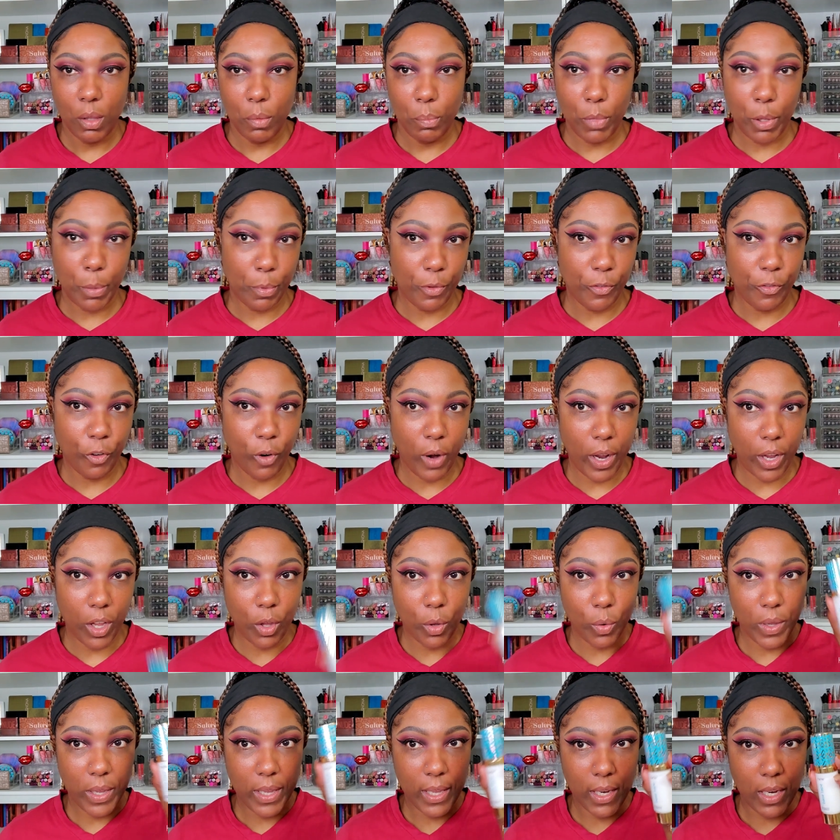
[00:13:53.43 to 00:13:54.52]
But before I
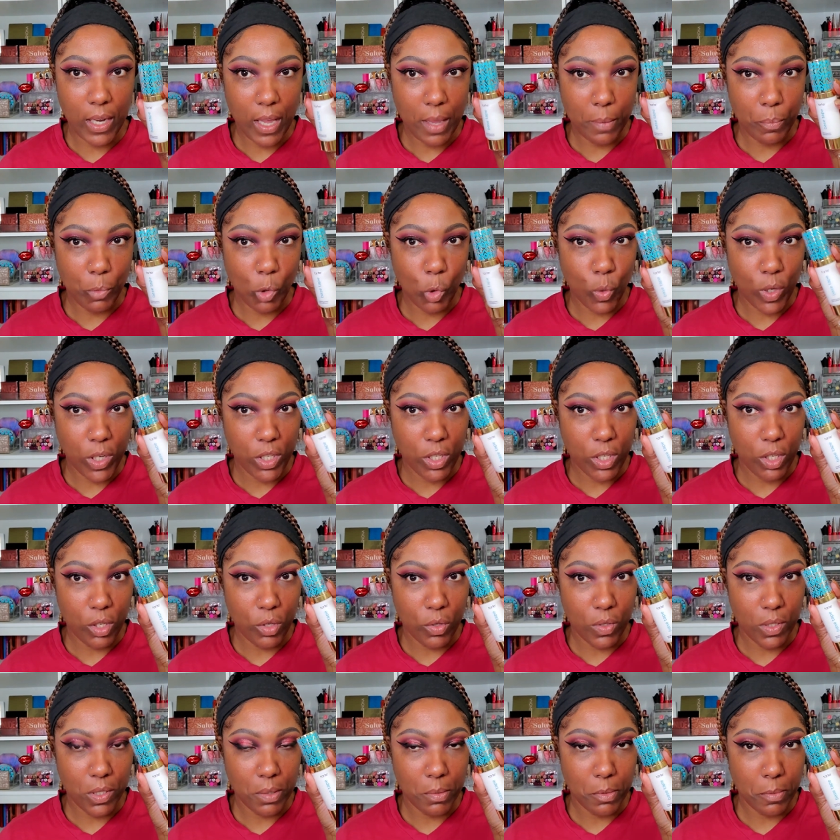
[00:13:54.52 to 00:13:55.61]
go in, I'm going to
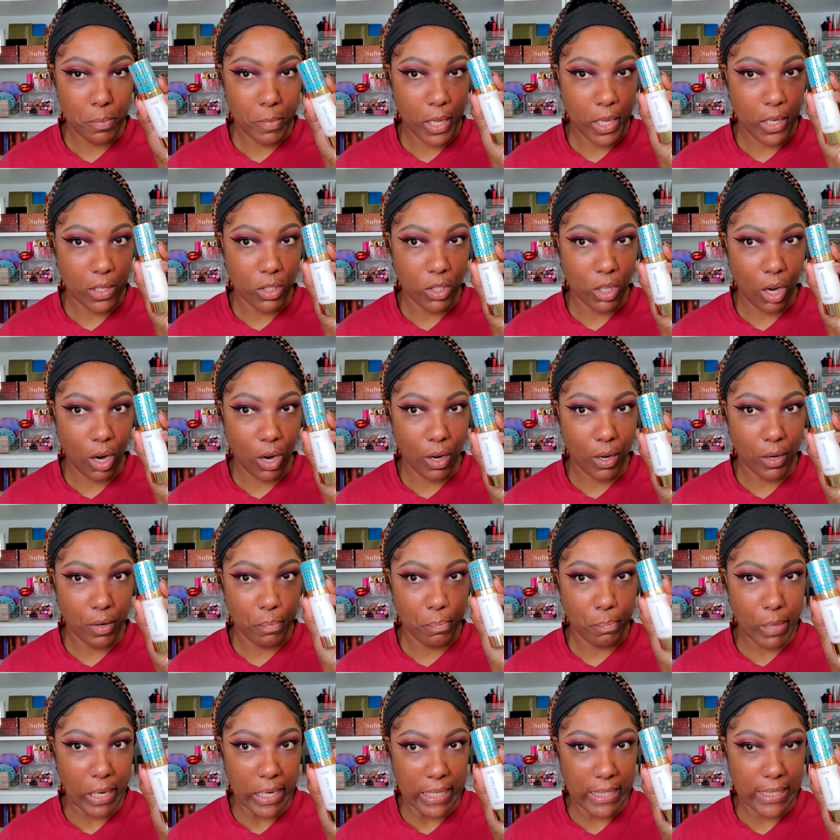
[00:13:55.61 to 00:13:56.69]
use some of my
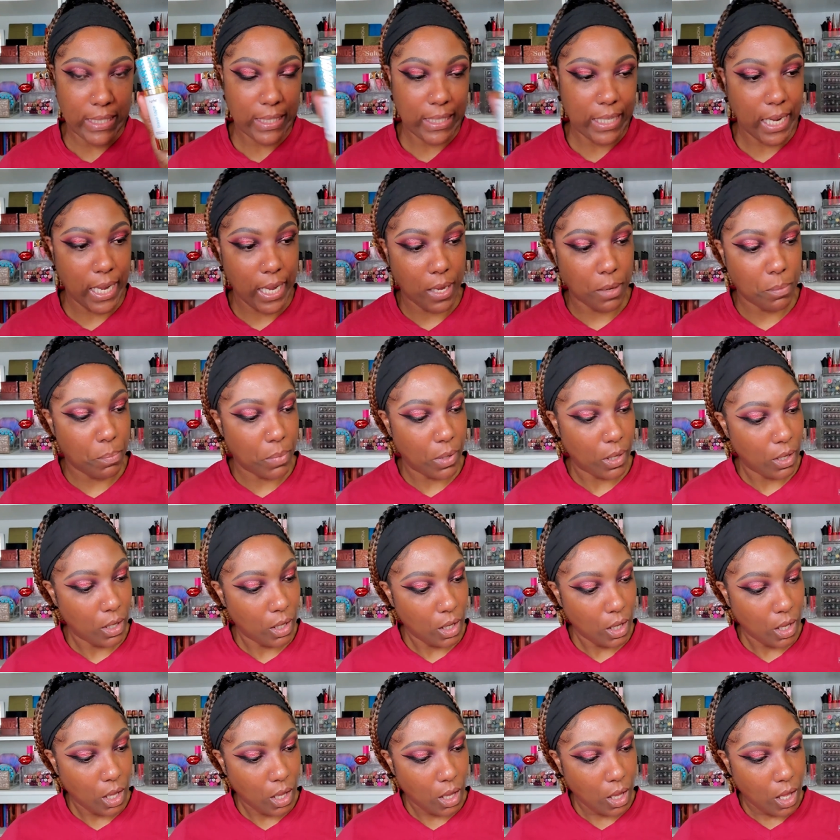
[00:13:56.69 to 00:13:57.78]
Tarte base tape
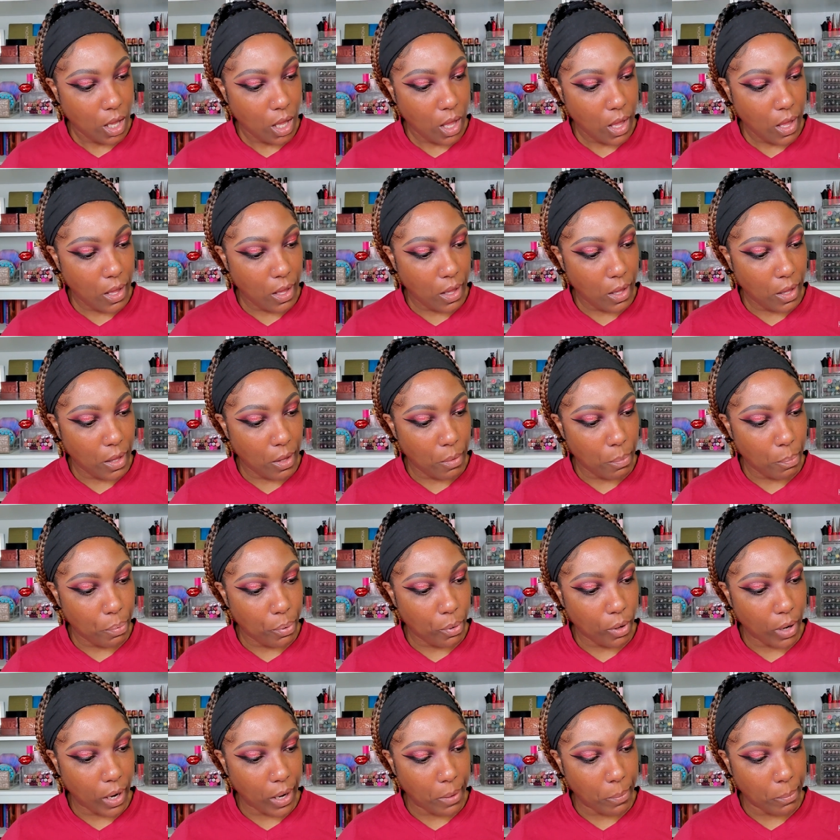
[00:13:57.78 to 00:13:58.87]

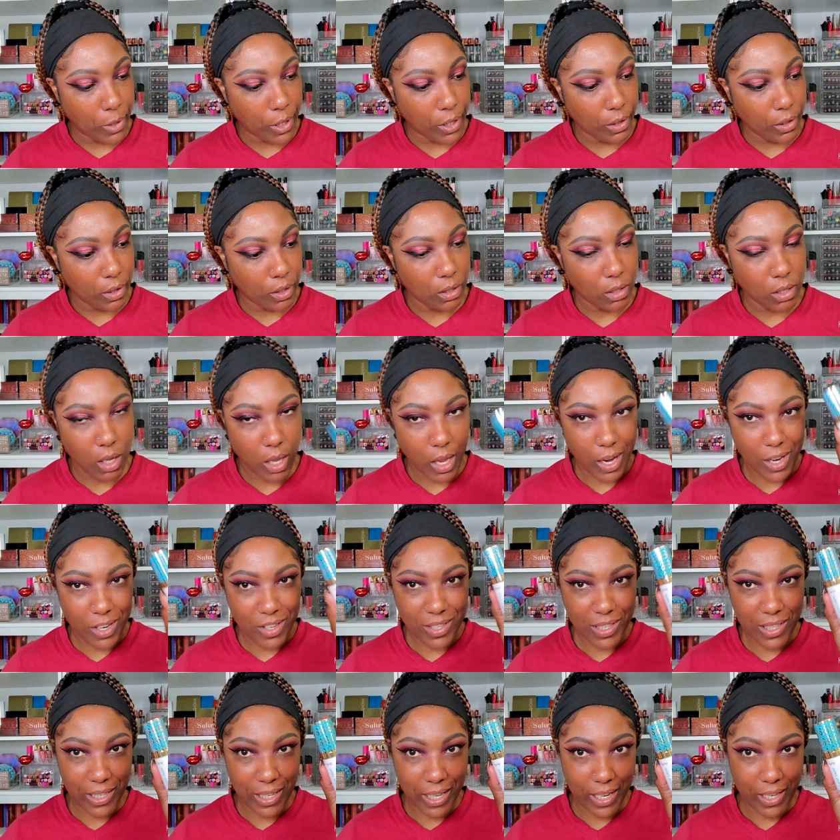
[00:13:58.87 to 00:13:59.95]
primer. I
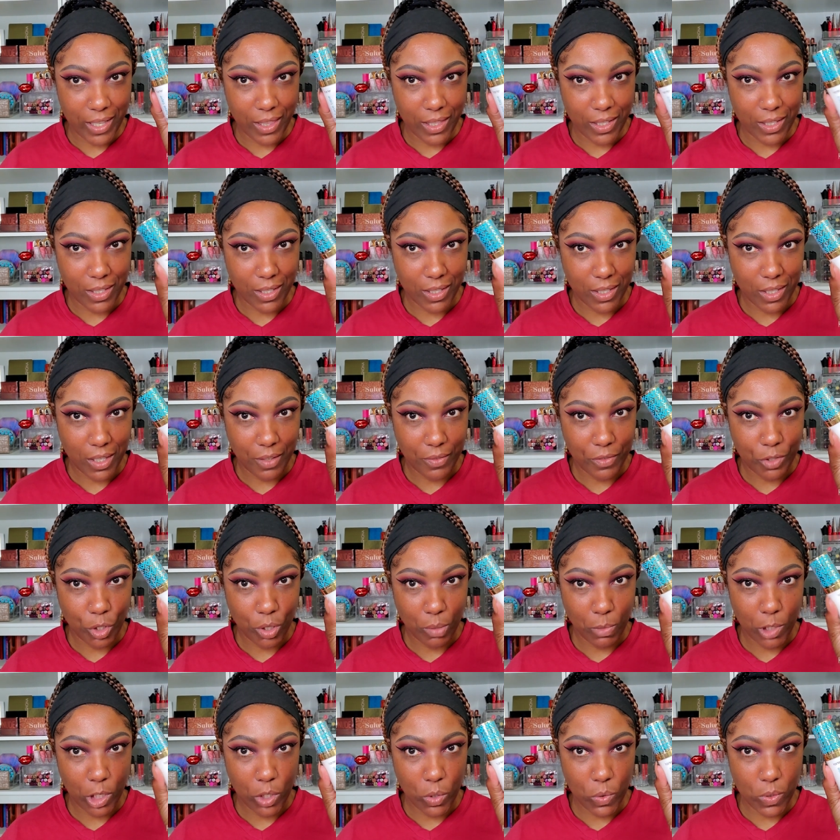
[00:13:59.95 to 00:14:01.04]
actually like this stuff, so I'm
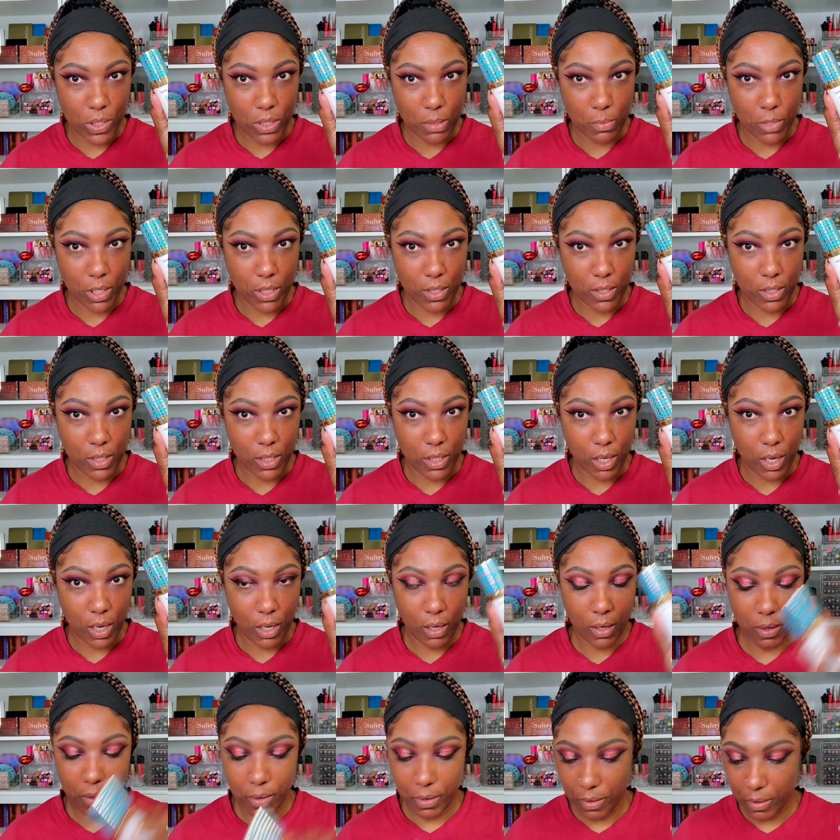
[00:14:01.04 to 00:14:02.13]
gonna use some of this today.
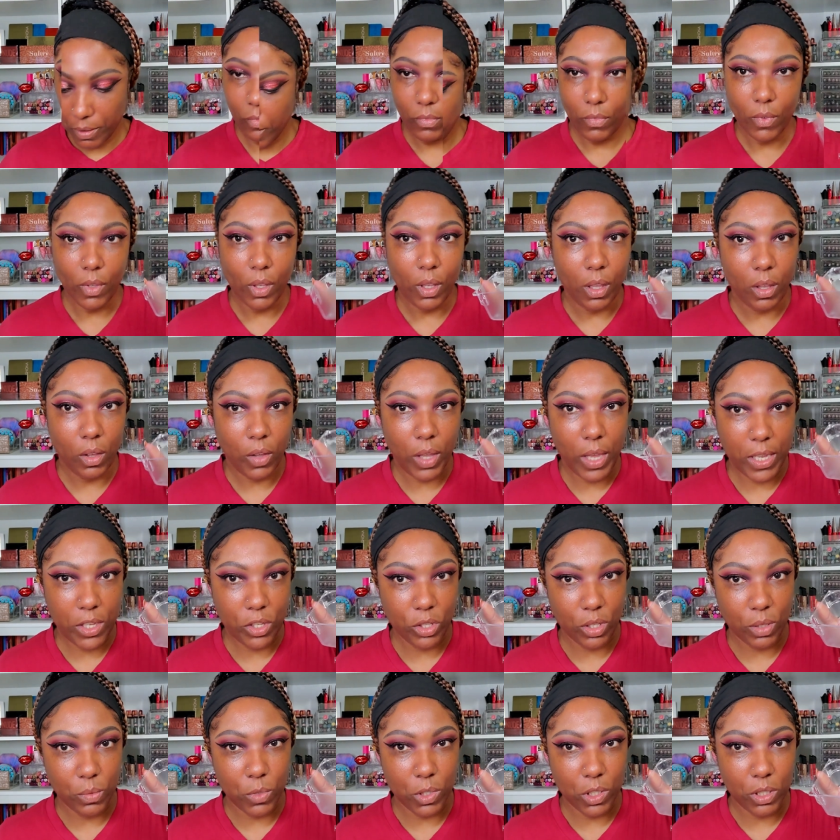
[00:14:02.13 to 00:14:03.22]
Okay,
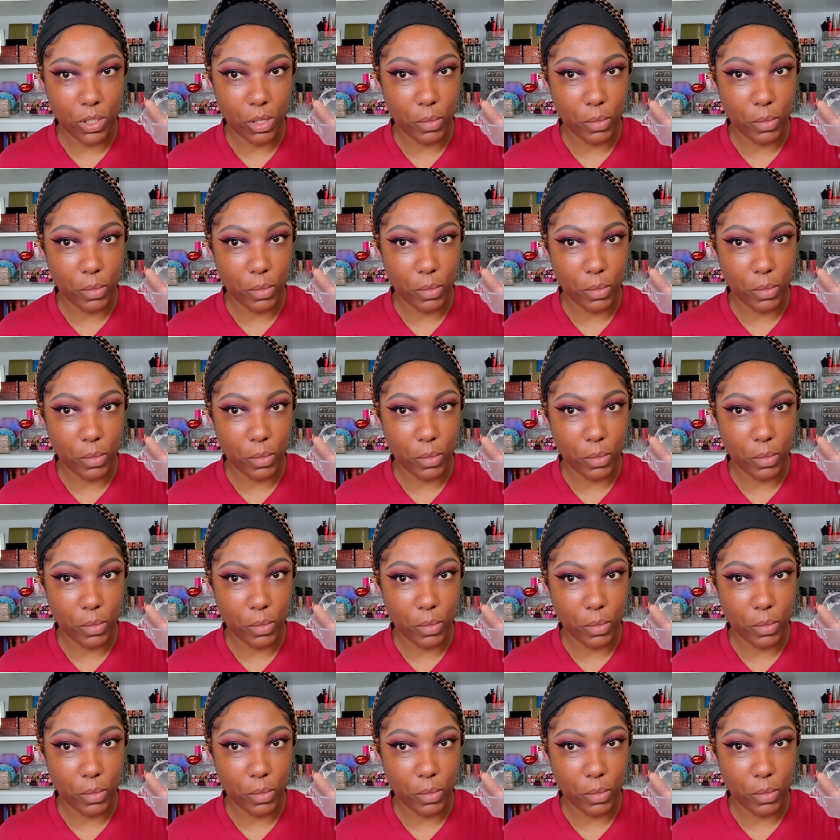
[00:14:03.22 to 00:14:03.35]
so I'm just